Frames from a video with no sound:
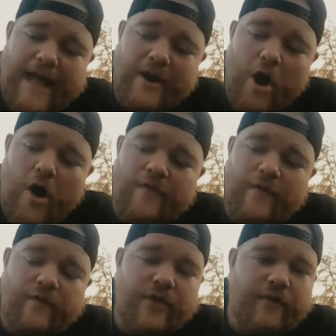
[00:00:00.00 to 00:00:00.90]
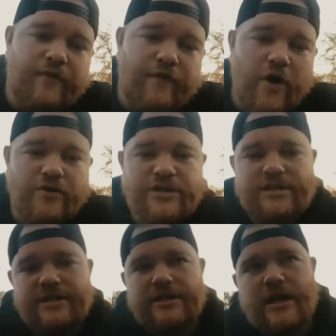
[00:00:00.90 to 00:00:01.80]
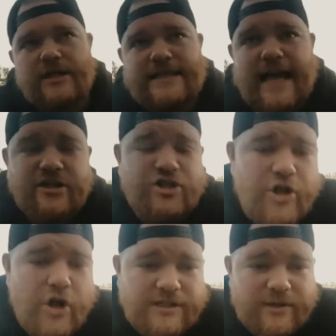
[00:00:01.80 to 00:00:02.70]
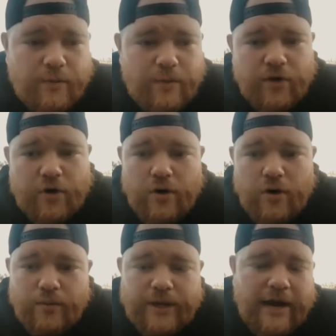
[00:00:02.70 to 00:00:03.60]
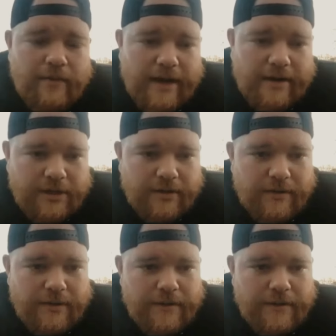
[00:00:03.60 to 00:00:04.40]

And off of the first ten songs that we recorded, we got a record deal.